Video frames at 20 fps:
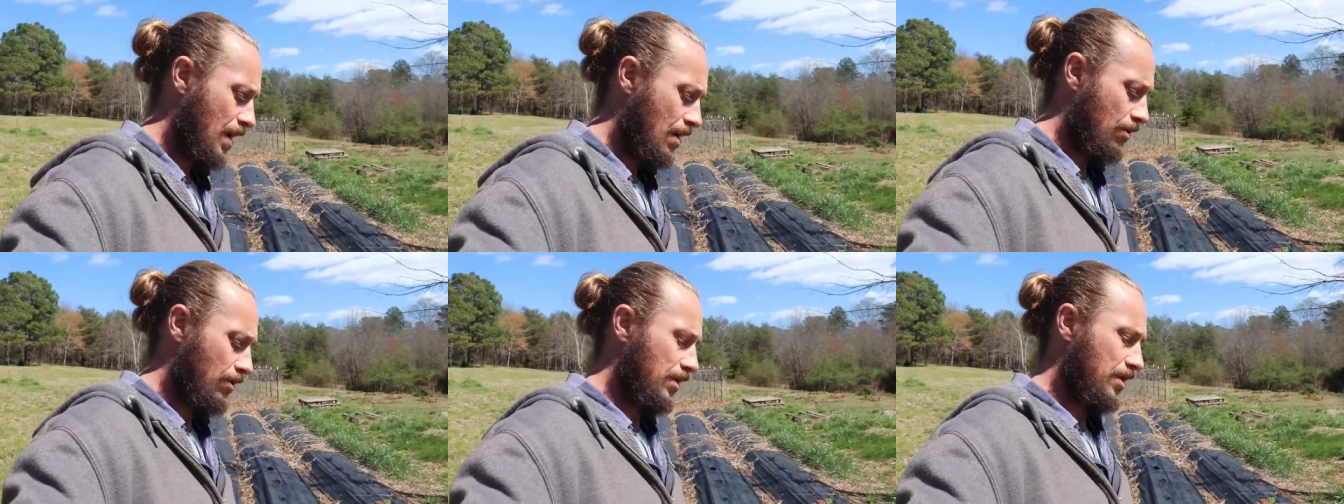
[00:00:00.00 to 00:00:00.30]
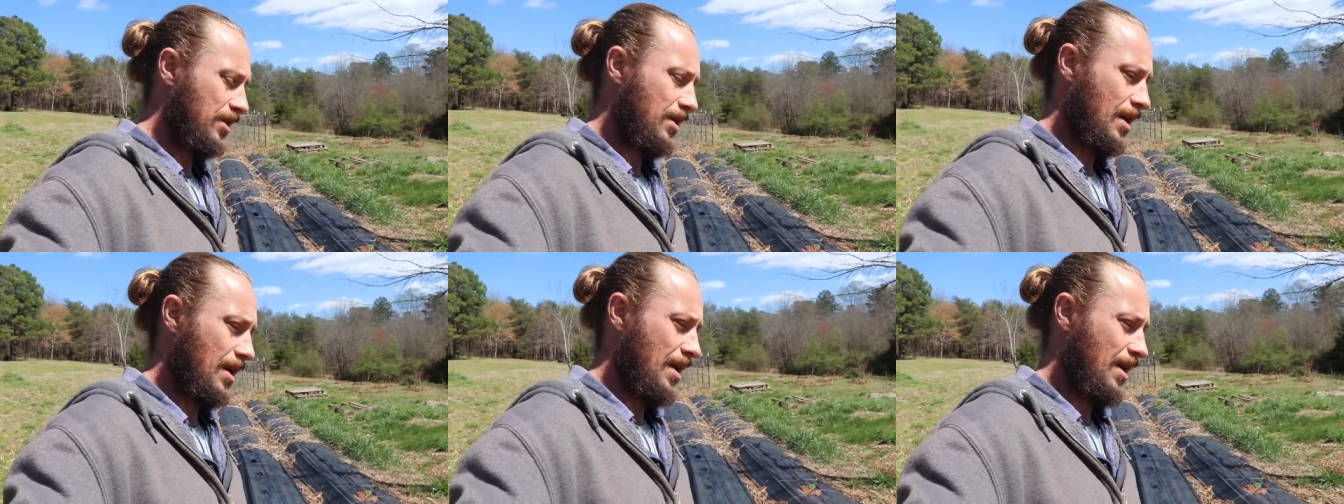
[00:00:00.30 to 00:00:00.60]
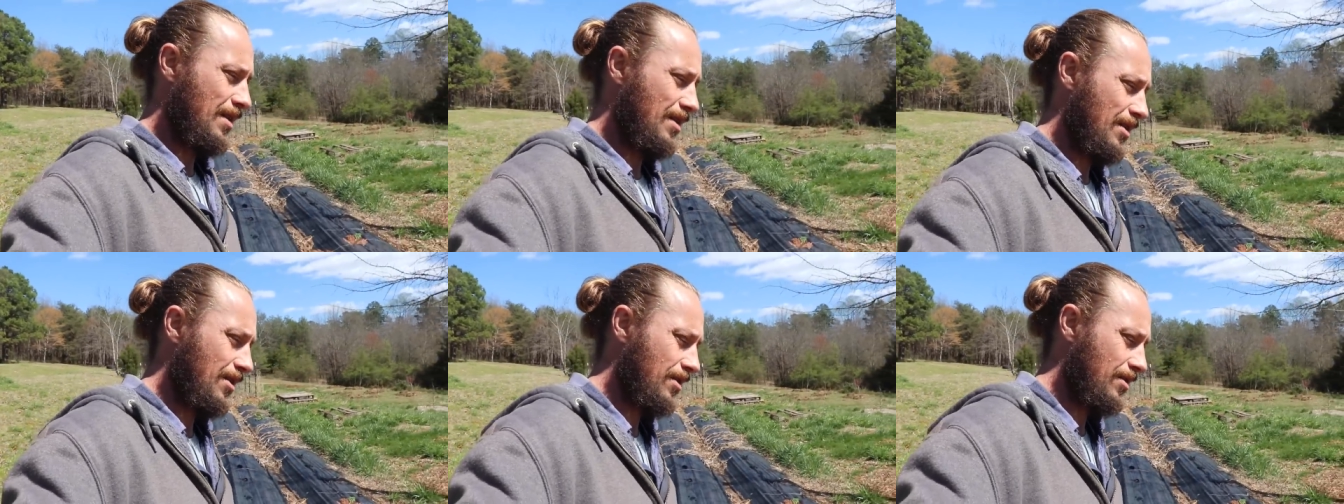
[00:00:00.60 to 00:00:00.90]
I wanna
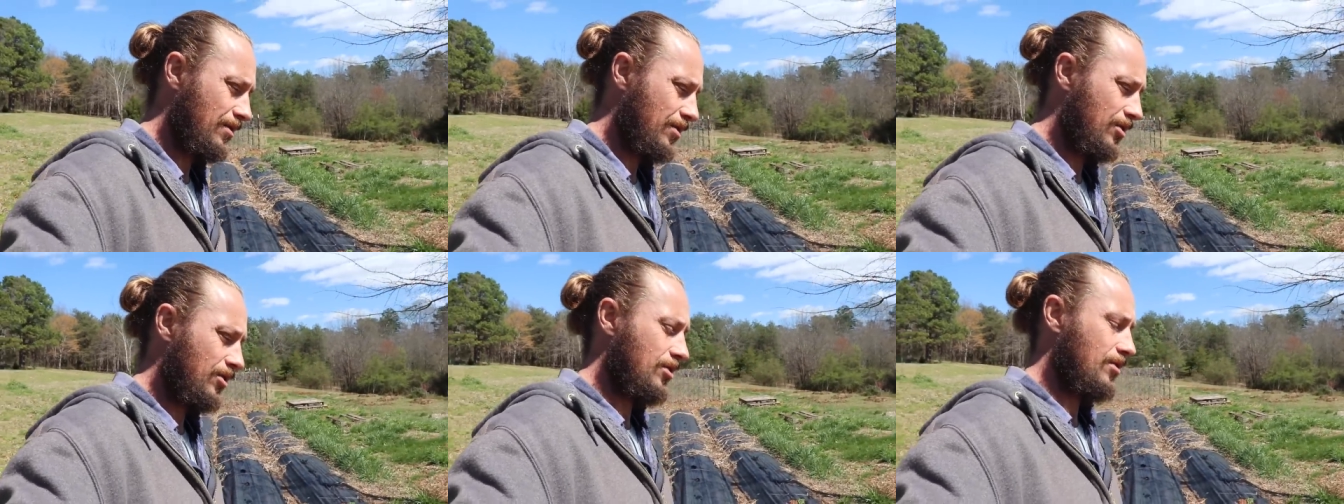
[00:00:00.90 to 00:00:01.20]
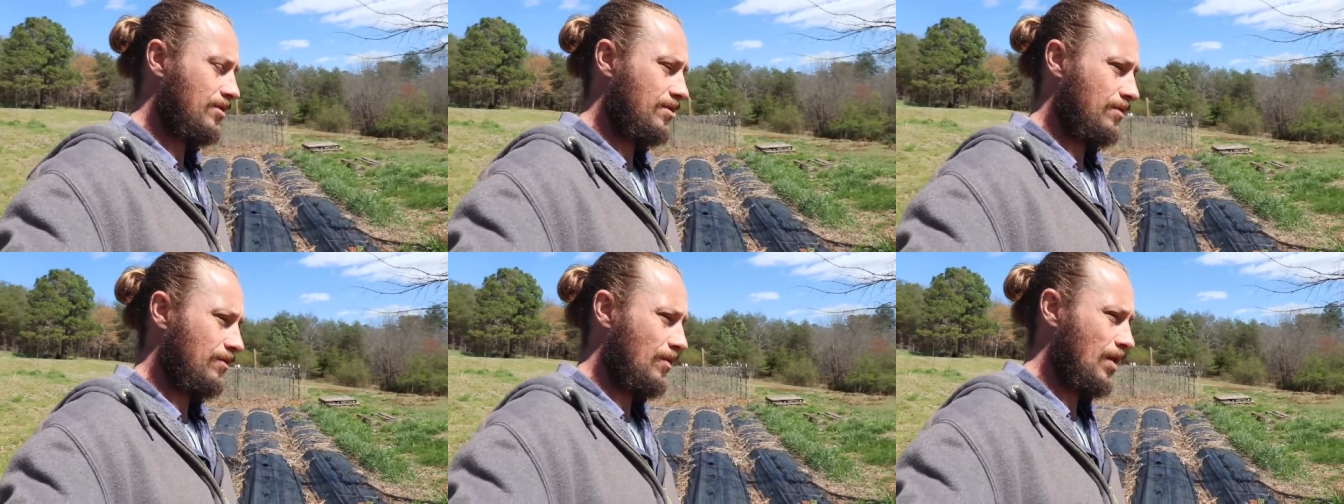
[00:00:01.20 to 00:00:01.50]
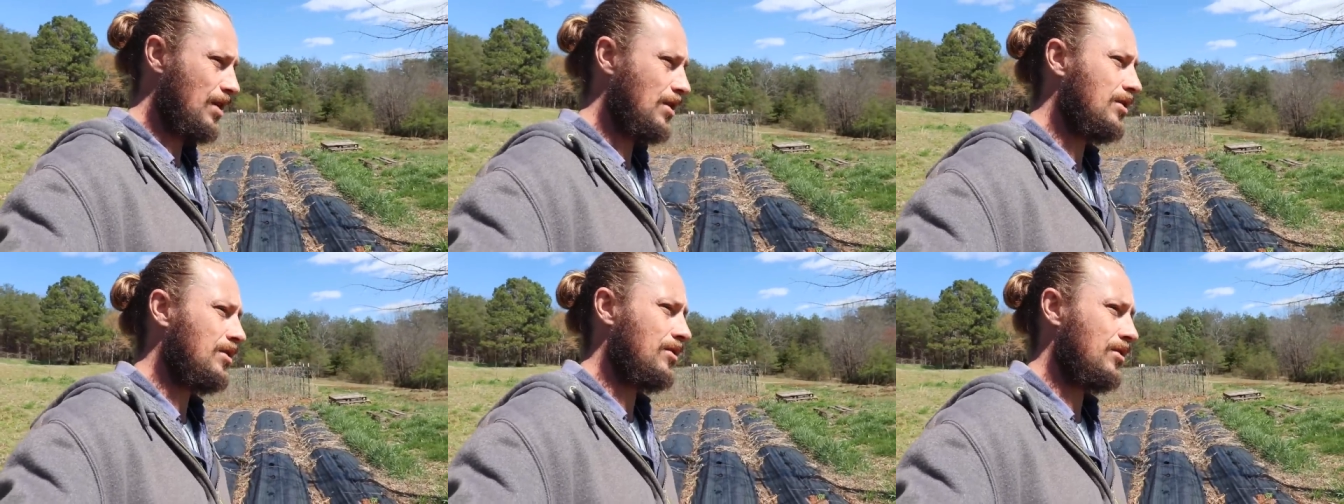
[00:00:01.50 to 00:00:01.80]
say there's
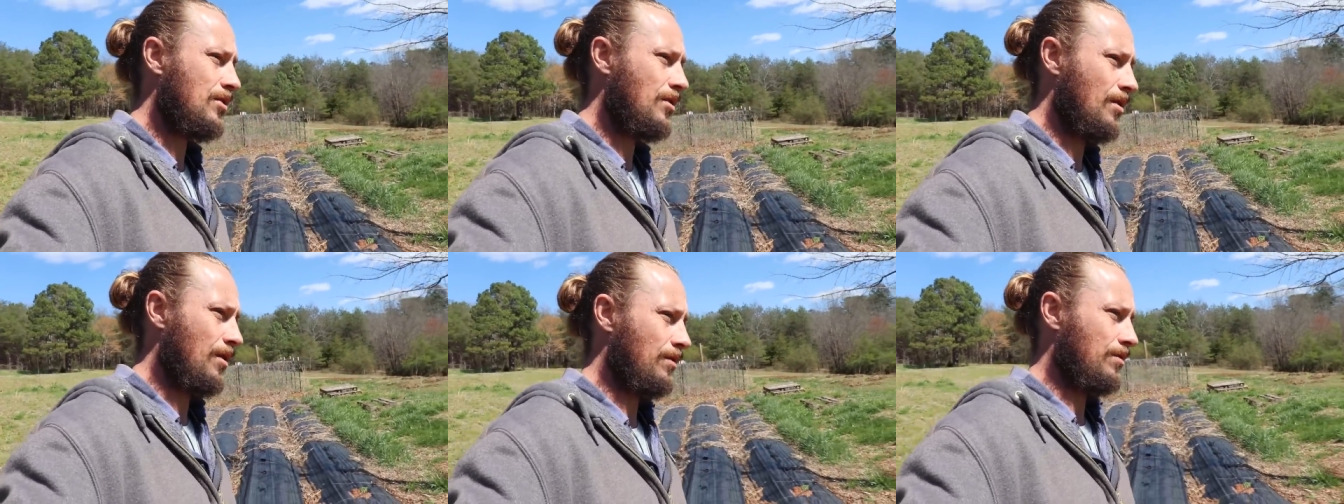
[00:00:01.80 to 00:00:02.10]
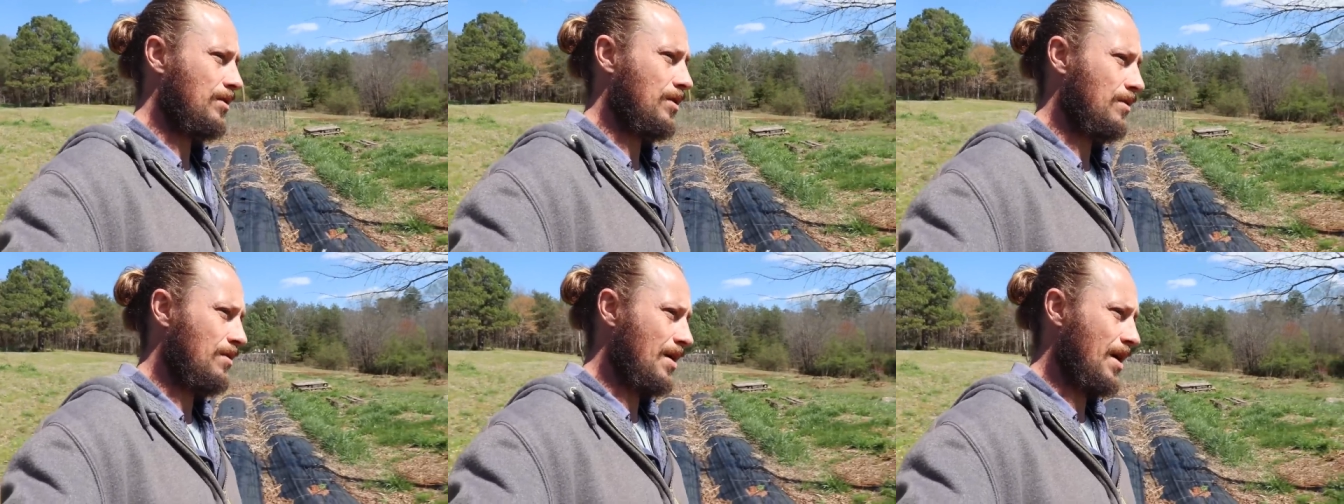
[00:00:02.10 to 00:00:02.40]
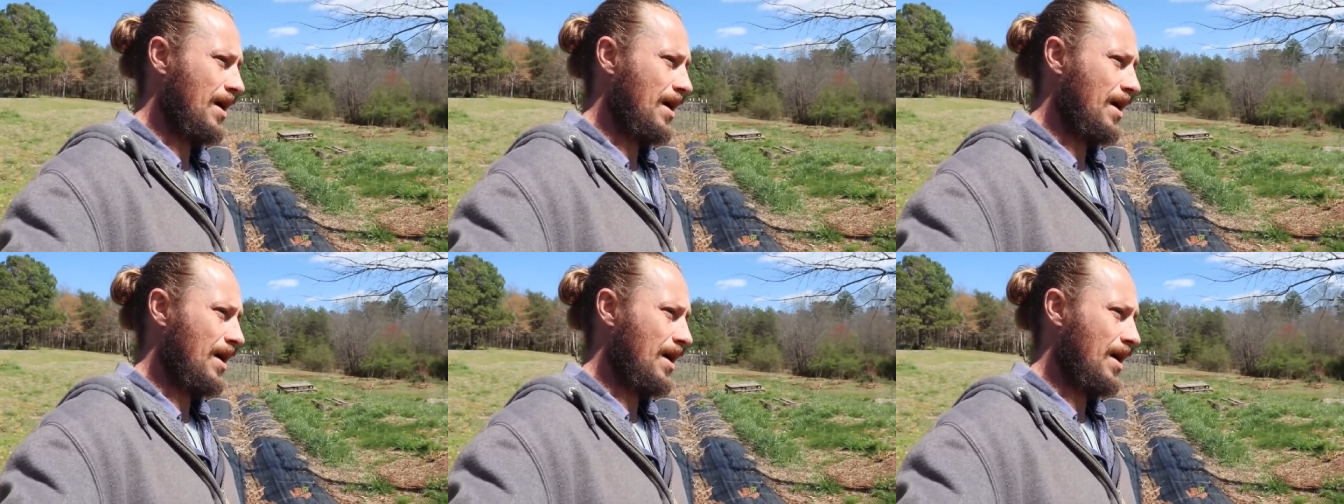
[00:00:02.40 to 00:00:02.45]
reasons you don't do